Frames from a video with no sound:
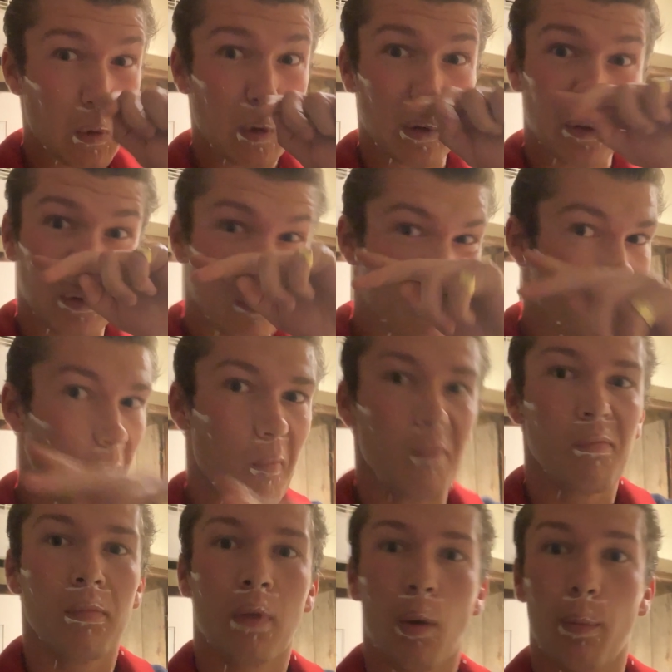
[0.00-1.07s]
Just
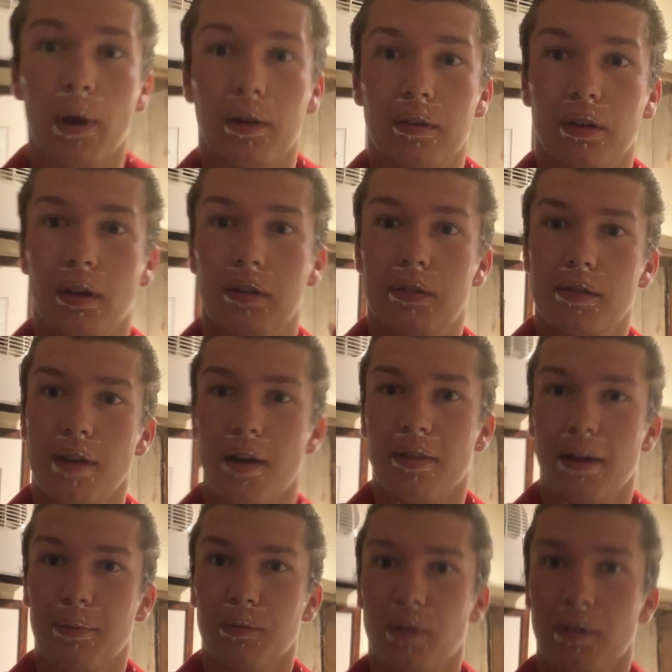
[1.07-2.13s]
about to go to
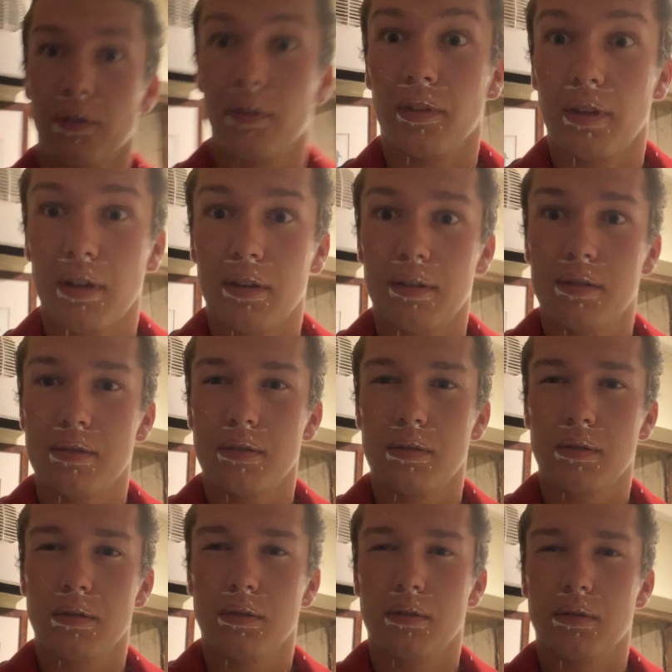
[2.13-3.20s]
Southampton to see
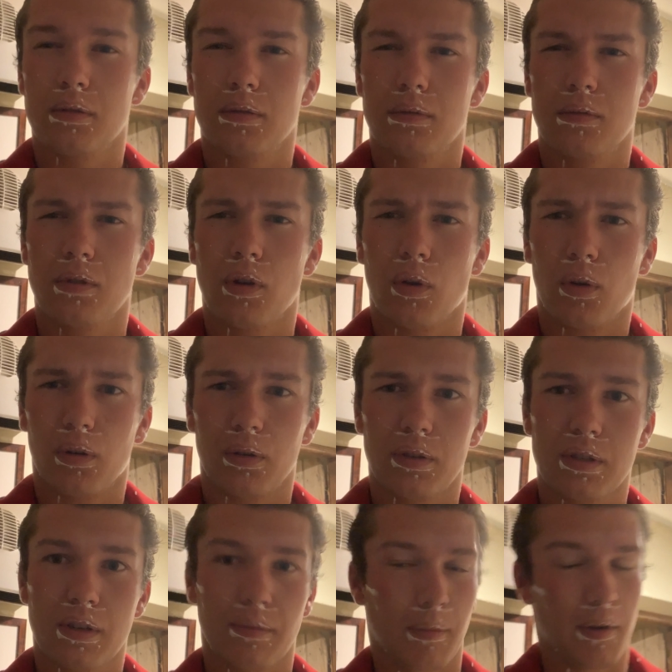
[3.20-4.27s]

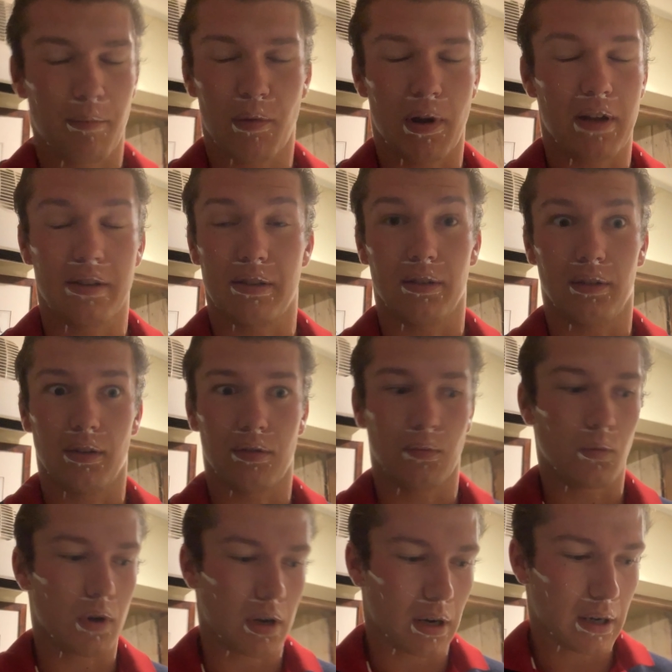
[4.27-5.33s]
George. My brain still
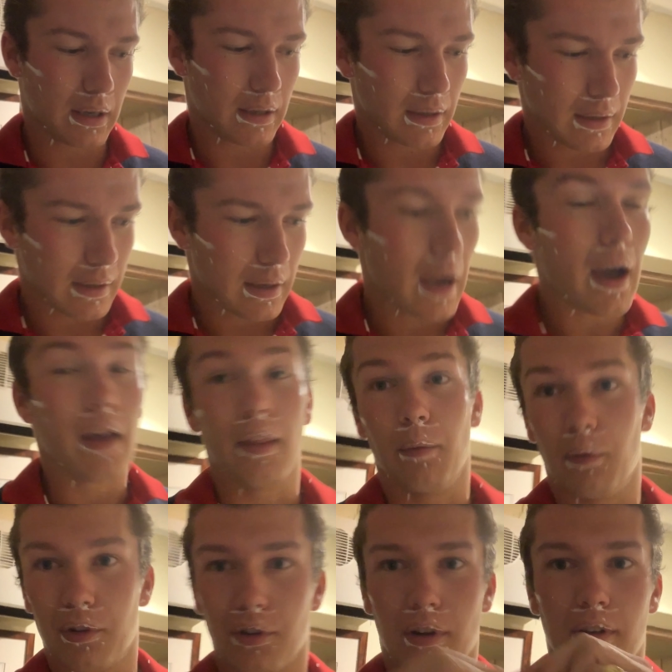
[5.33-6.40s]
doesn't work. And
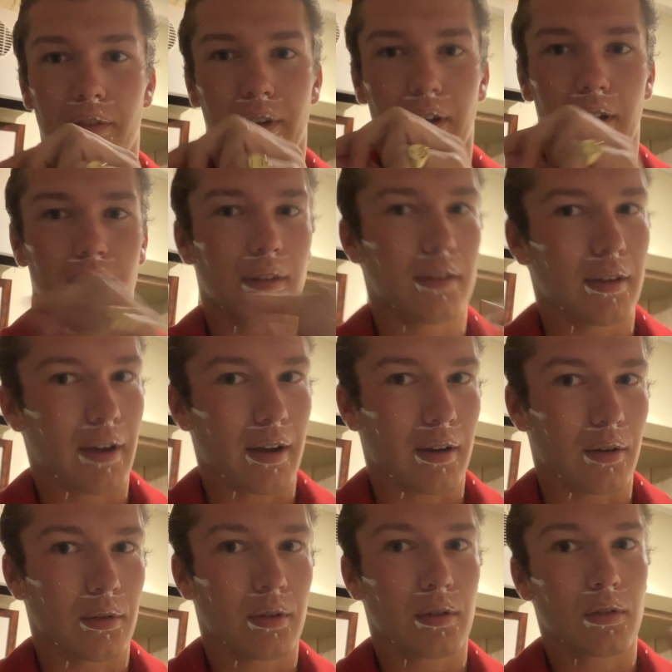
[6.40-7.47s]
then we're driving
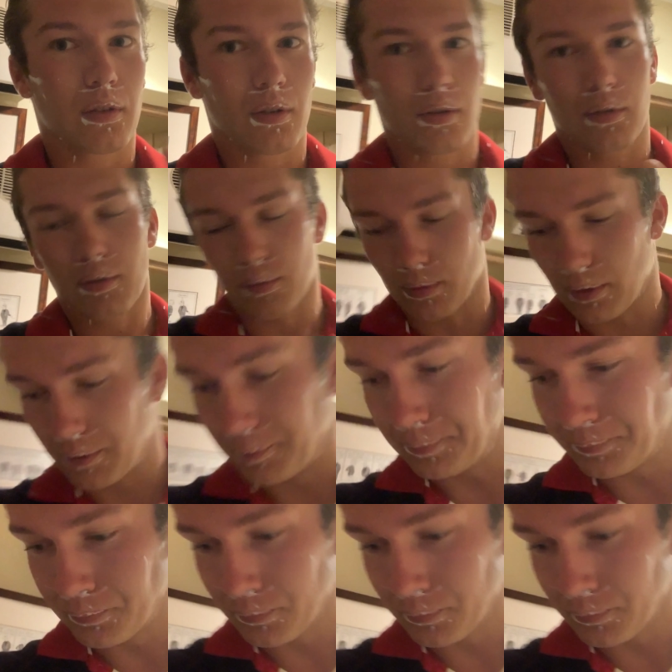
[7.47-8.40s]
down to Cornwall.